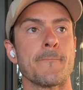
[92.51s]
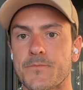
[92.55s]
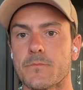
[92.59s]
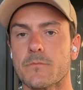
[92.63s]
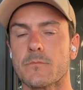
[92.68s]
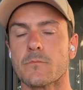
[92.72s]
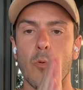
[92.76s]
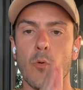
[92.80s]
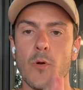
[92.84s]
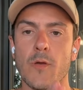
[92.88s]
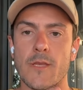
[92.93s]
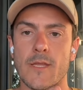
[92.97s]
The
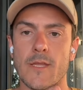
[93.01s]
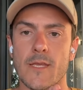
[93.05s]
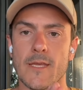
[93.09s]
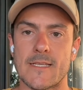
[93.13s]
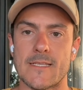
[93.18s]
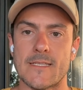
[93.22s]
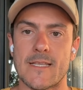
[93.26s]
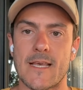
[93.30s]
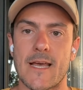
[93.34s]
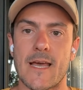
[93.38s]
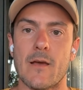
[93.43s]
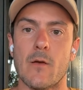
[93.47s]
point
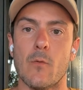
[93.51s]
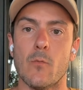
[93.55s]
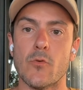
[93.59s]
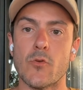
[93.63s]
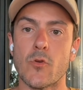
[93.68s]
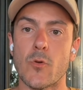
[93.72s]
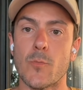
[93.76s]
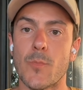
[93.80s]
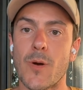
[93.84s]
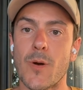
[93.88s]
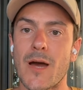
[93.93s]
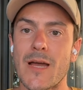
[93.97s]
is that when
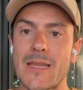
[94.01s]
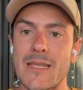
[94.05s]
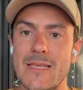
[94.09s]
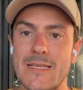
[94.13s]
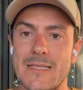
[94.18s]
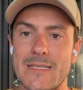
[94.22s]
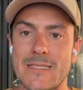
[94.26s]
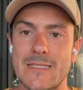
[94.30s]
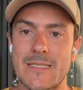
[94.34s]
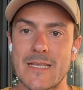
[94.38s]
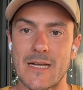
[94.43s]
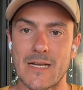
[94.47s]
your body
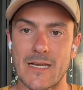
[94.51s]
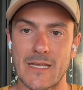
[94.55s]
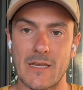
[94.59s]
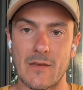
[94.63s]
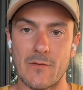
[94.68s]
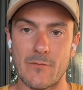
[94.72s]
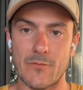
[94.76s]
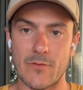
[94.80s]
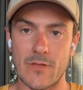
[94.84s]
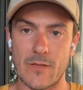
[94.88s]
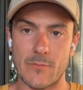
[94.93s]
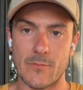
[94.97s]
is stuck in an
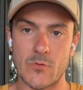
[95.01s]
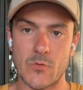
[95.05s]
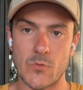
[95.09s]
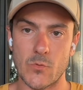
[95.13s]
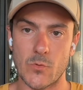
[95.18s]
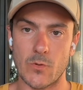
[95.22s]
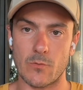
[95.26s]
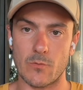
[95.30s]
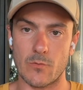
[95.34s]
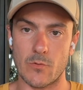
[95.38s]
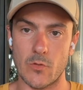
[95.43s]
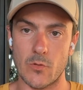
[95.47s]

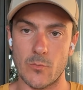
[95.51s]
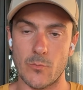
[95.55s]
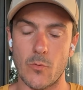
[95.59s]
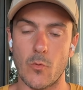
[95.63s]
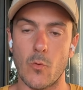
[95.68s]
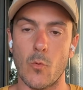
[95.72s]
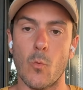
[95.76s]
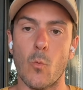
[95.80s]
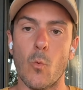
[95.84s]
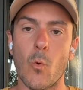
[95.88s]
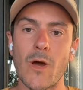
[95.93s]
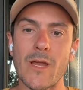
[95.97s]
inflammatory loop,
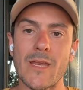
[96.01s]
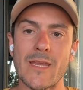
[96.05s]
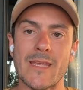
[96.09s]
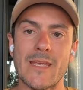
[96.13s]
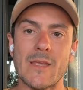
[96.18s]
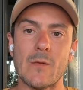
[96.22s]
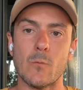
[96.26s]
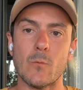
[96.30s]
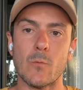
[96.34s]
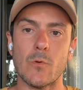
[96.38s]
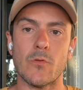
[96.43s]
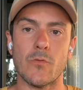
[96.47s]
what
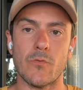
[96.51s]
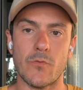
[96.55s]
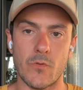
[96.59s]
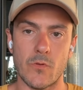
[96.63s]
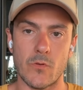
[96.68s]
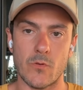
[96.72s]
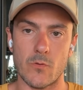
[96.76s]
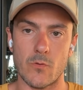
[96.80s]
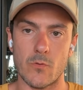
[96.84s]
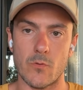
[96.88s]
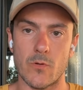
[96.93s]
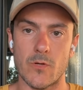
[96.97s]
it will
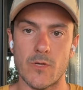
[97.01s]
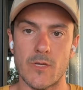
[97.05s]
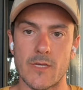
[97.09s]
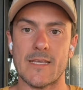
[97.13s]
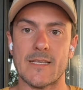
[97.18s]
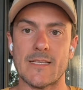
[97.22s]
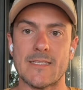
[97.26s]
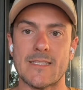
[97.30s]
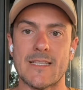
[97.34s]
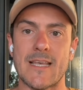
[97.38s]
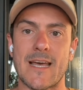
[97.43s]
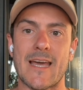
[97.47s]
do
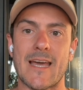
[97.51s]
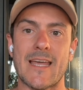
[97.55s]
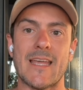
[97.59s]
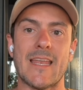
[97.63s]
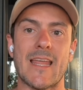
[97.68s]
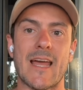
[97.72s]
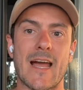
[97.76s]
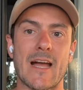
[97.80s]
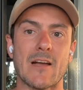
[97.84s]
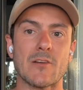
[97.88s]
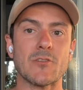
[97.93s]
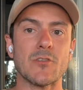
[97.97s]
is that
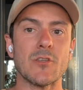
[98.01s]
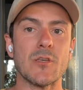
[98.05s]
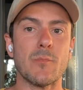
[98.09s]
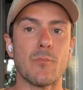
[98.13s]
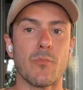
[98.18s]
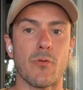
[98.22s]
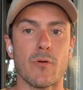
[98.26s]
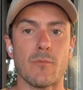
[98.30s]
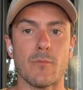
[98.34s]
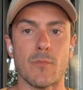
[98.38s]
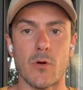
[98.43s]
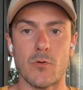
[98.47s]
it actually
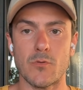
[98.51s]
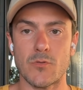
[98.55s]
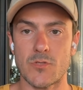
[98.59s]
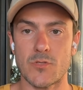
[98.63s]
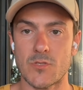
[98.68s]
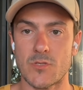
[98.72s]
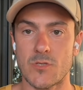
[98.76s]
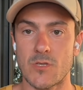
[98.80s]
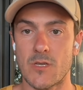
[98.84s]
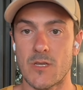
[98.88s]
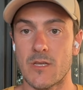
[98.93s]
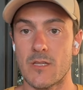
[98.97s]

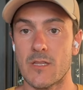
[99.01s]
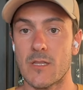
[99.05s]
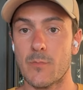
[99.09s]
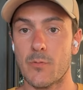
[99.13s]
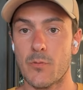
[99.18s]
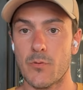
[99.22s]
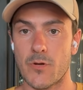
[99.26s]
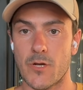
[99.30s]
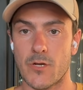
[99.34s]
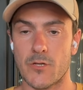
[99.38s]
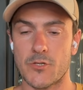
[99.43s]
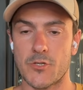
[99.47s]
promotes the
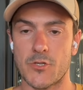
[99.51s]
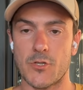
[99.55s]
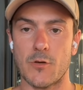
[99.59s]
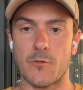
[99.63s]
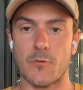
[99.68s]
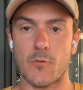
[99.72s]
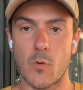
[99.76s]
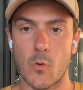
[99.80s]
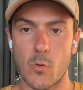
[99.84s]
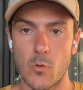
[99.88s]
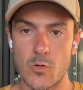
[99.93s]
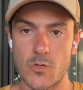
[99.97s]
production
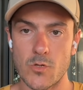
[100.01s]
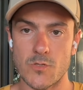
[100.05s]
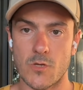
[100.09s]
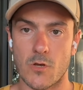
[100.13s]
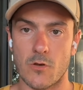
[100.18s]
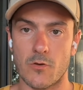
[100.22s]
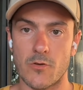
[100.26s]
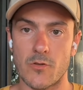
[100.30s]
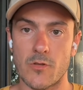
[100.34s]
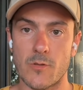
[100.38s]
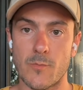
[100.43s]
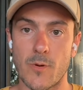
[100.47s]
of
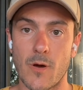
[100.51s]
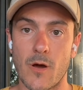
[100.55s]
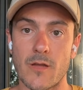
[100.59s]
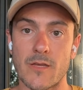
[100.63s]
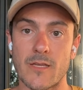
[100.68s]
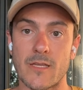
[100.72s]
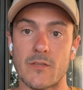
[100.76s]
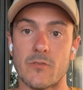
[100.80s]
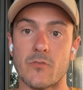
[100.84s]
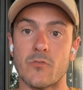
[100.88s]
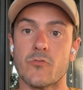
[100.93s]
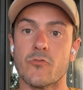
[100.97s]
cortisol in the
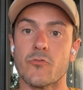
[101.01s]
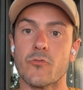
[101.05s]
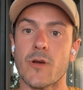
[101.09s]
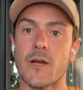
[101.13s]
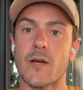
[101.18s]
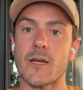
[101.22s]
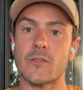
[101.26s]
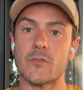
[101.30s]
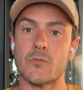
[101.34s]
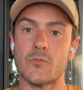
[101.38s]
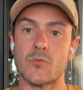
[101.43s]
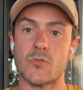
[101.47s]
body to
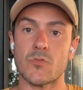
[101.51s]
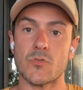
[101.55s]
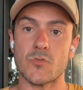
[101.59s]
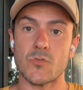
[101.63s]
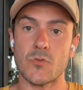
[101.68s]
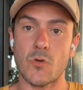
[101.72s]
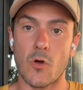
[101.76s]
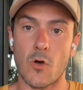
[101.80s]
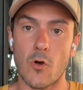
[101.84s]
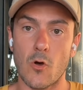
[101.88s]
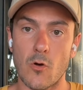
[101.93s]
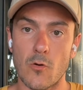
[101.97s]
try to
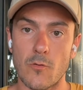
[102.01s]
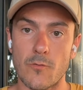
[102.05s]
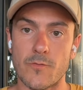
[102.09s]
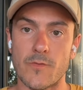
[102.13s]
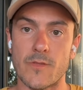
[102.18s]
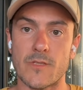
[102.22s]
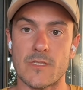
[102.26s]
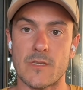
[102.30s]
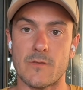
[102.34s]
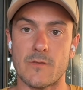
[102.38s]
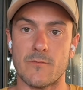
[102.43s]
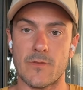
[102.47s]
solve
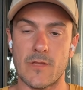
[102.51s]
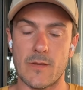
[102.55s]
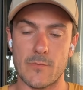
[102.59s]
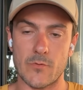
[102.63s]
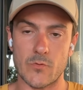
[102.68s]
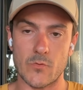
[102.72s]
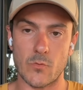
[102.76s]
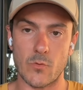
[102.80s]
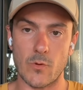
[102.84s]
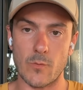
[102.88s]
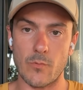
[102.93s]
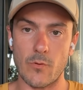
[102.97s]
this
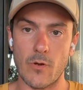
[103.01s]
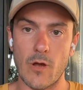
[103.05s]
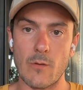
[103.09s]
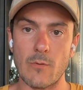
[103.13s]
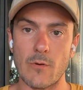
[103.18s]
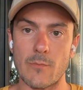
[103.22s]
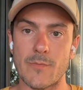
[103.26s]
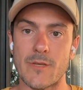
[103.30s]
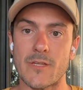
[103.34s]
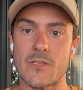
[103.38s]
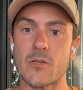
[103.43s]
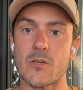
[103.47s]
inflammatory
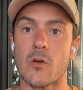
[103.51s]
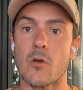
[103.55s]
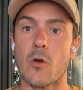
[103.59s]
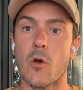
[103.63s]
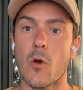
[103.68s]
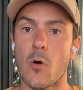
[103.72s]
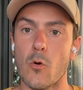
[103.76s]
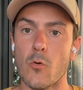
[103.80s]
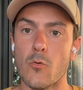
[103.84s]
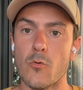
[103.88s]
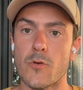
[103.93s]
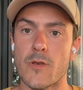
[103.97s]
problem. It's our
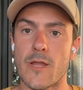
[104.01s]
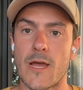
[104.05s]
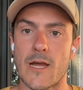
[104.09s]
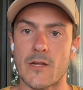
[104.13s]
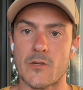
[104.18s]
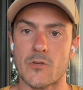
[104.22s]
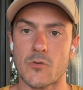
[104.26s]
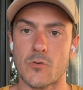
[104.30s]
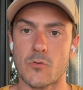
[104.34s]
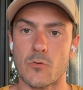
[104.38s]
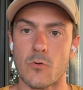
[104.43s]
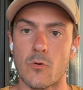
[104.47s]
own
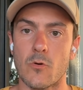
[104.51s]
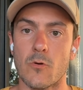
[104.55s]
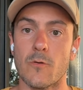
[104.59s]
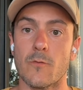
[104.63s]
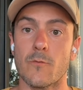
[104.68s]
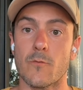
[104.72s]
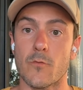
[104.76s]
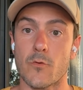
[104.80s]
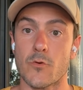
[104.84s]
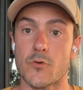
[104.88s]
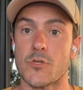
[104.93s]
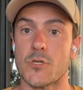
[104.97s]
natural
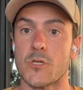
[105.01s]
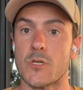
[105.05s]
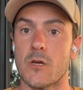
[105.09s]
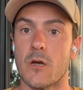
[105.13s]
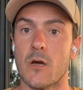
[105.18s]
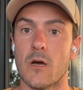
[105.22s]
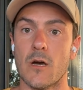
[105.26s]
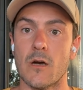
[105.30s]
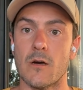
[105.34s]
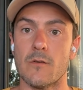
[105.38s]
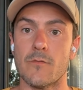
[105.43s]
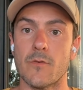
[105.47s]
version
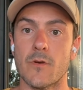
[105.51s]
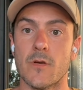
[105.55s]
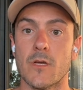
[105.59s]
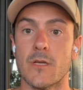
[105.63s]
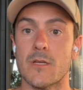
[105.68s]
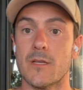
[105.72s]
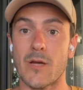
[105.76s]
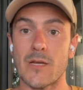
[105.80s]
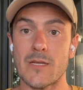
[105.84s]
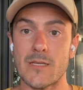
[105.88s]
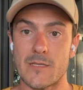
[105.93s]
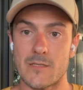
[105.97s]
of
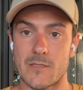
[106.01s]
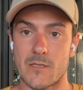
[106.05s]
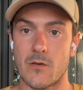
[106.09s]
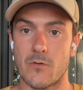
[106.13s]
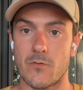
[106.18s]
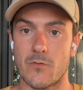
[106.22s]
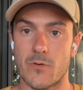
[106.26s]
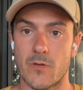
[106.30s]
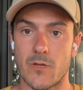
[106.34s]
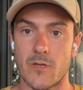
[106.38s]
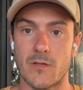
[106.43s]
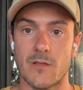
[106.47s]

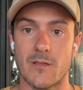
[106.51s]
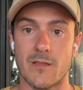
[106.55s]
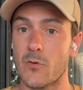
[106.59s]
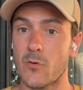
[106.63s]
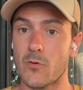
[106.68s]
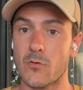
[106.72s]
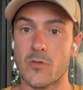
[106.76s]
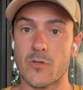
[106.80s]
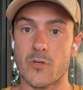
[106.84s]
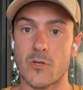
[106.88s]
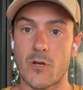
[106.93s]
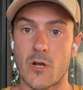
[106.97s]
prednisone. If you
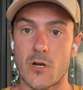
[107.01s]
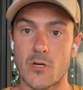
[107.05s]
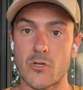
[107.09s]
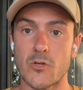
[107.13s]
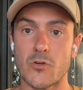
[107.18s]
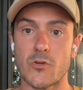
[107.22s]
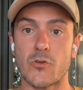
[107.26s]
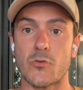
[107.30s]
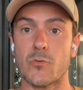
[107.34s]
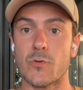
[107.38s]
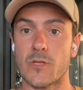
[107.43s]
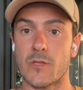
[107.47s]
go to the
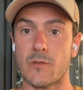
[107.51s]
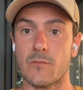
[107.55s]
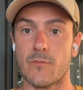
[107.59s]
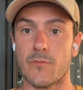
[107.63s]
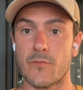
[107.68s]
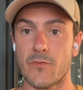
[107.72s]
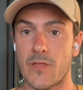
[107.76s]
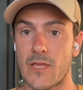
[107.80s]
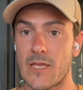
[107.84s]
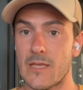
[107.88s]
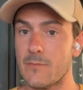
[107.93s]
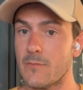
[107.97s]
doctor and you're really
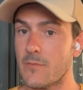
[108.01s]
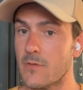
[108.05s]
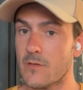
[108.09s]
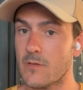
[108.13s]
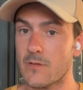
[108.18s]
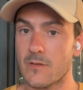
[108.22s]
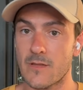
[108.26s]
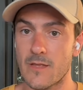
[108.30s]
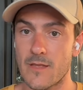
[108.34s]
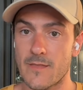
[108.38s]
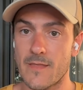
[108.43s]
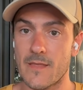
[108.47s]
inflamed
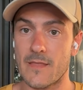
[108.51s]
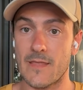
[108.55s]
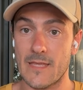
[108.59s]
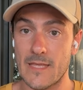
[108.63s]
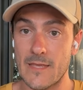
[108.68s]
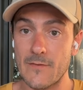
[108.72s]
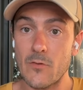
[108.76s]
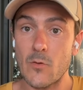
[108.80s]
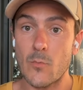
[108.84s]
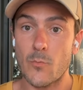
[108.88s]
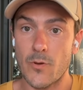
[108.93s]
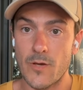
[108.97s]
and they
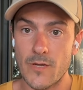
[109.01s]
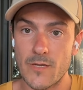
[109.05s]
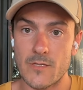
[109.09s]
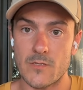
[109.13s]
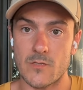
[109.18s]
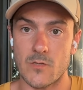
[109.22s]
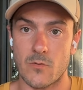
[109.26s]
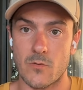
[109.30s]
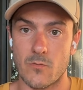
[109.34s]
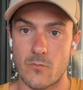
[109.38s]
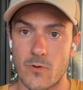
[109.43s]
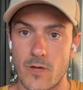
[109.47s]
give you
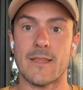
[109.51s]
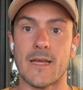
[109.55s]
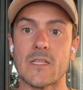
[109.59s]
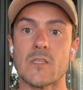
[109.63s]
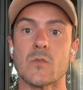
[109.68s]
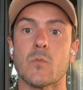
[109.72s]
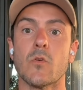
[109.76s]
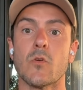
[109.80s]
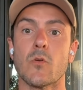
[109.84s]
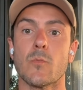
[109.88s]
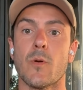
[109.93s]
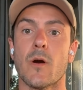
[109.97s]
prednisone,
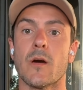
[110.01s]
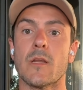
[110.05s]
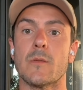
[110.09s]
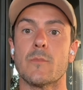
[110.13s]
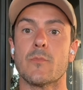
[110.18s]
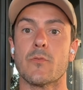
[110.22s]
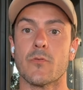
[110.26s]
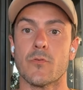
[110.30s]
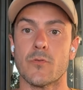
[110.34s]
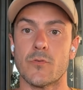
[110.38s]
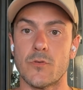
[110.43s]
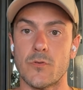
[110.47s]
that's what your body
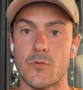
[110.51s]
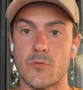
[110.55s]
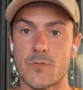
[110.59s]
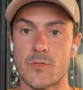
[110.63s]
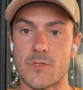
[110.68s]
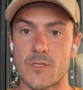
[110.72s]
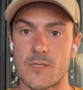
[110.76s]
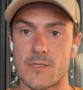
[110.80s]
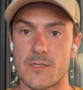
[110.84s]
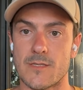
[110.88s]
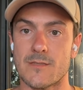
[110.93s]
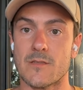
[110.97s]

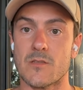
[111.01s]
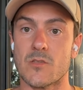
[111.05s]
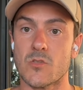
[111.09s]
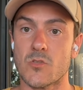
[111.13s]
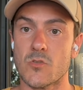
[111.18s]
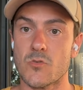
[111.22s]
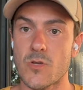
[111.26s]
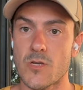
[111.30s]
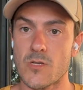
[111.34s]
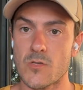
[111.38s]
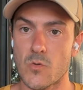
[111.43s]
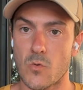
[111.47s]
produces. It's a
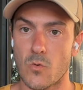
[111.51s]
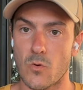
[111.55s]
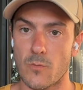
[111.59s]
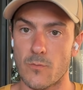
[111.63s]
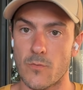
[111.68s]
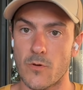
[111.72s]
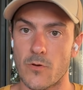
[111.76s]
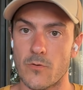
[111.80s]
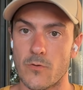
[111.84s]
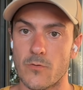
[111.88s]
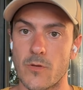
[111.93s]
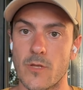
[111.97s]
stress
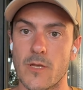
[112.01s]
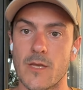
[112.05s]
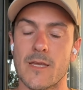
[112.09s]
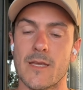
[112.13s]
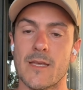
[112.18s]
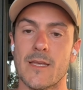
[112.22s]
hormone.